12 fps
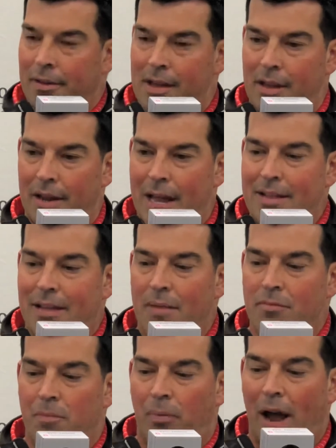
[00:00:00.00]
And
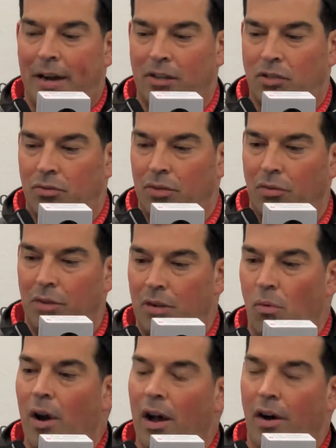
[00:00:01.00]
anytime you practice really, really
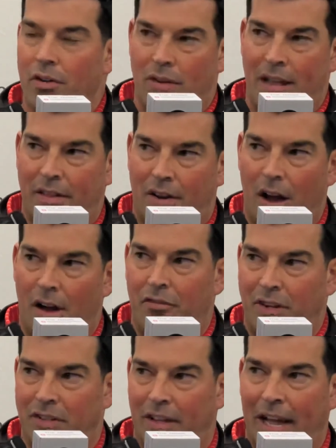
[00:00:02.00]
well, you gain the
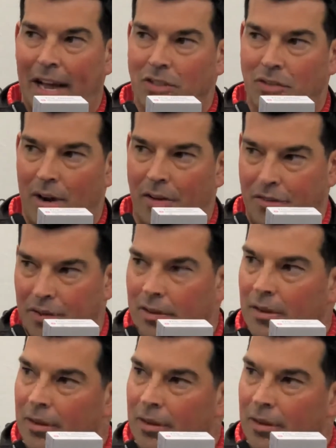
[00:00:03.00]
confidence of the guys around you.